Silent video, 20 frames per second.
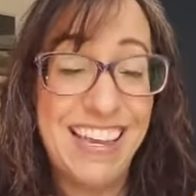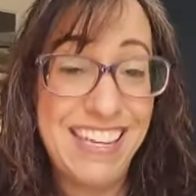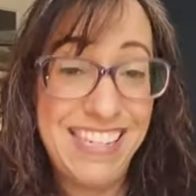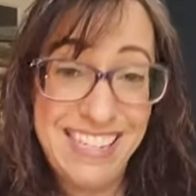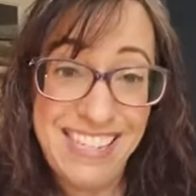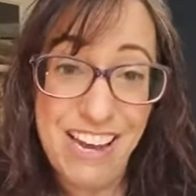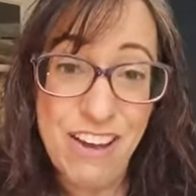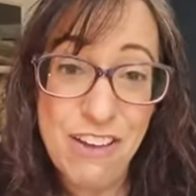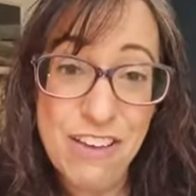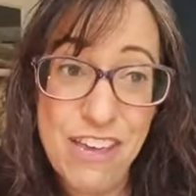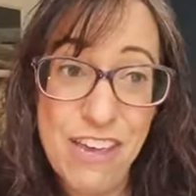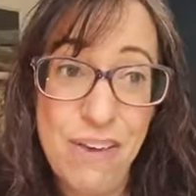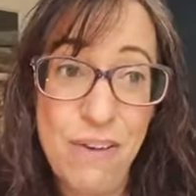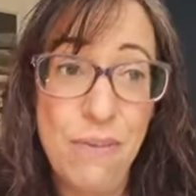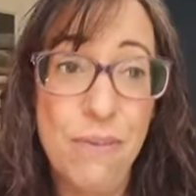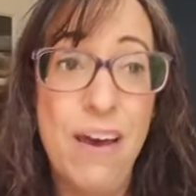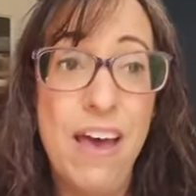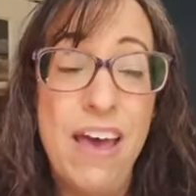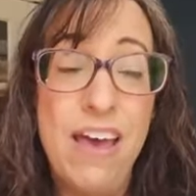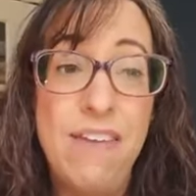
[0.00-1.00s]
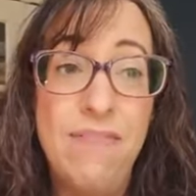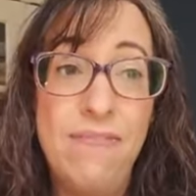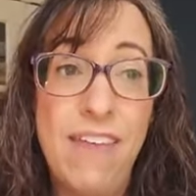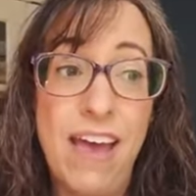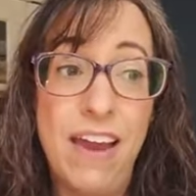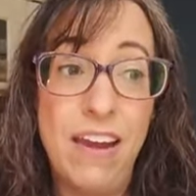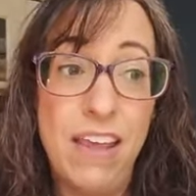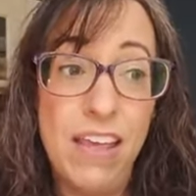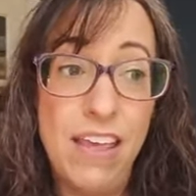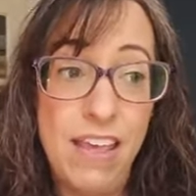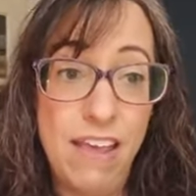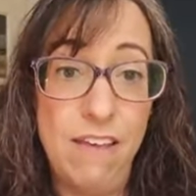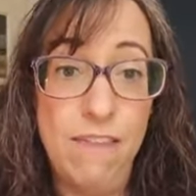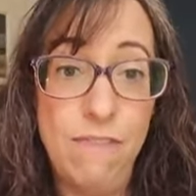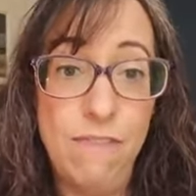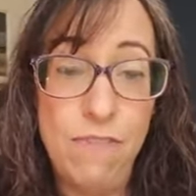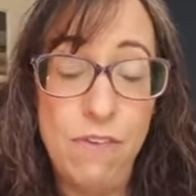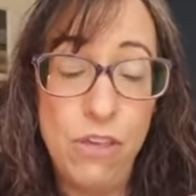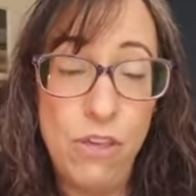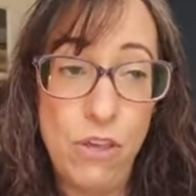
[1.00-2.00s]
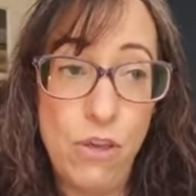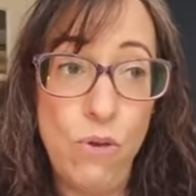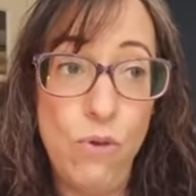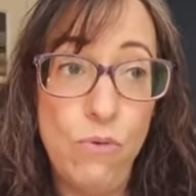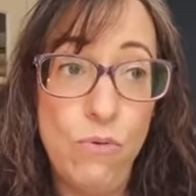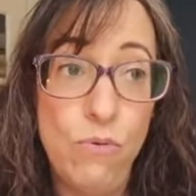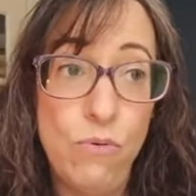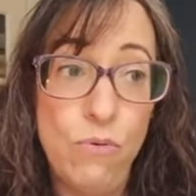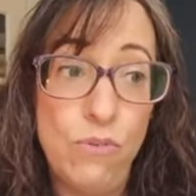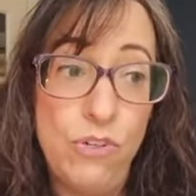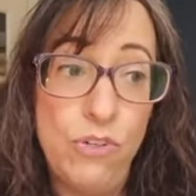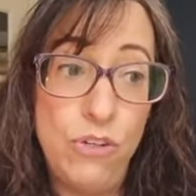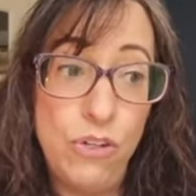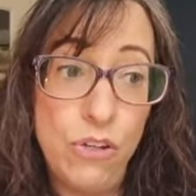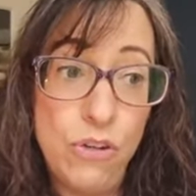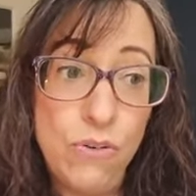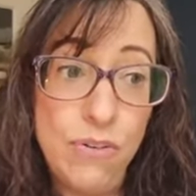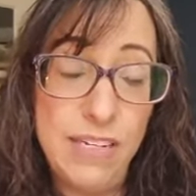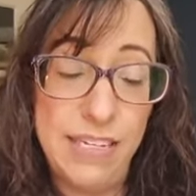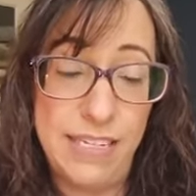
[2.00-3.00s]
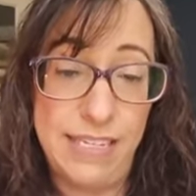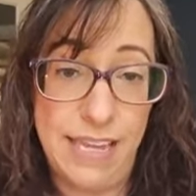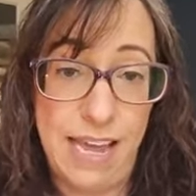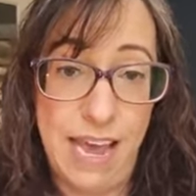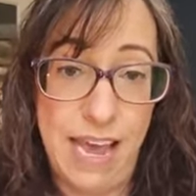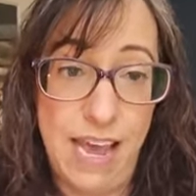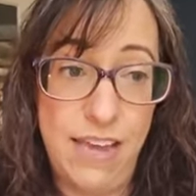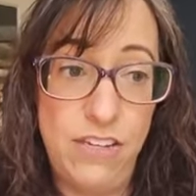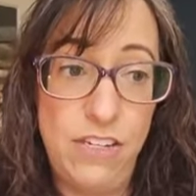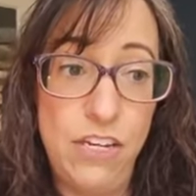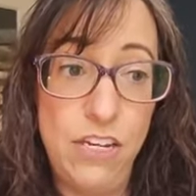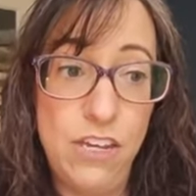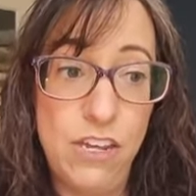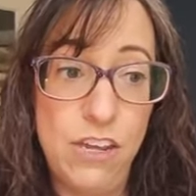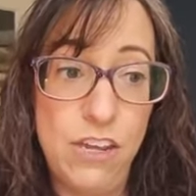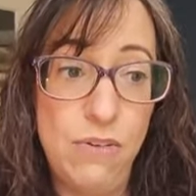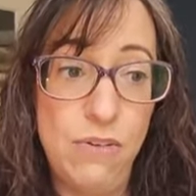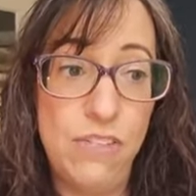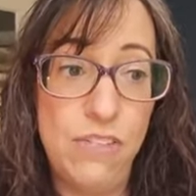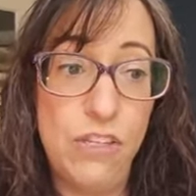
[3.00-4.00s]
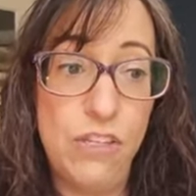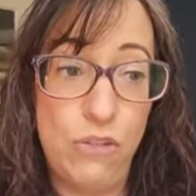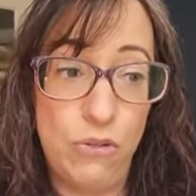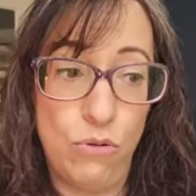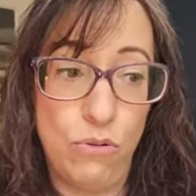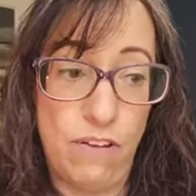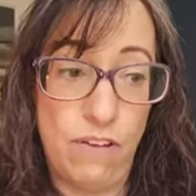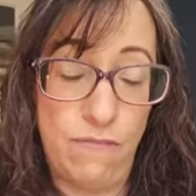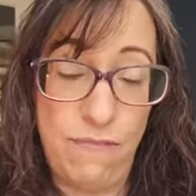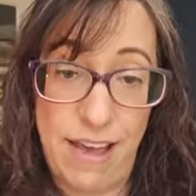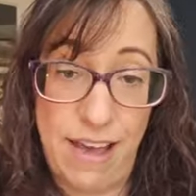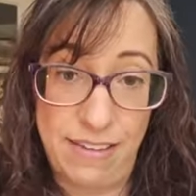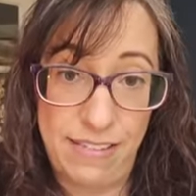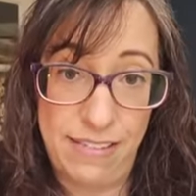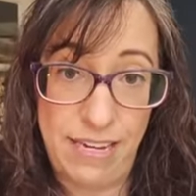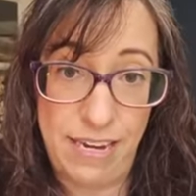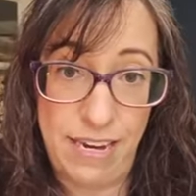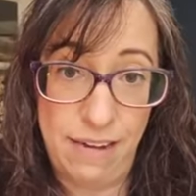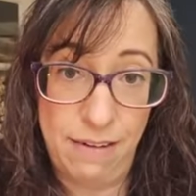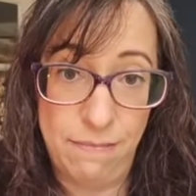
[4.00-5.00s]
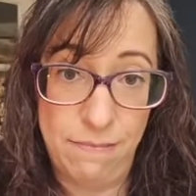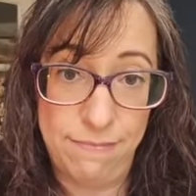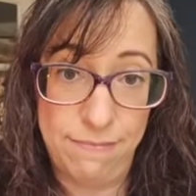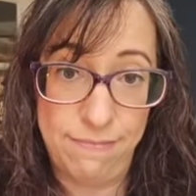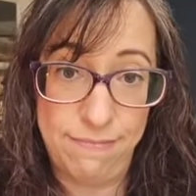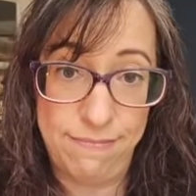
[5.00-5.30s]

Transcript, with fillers: can tell you that if you do decide to use the tool of fasting,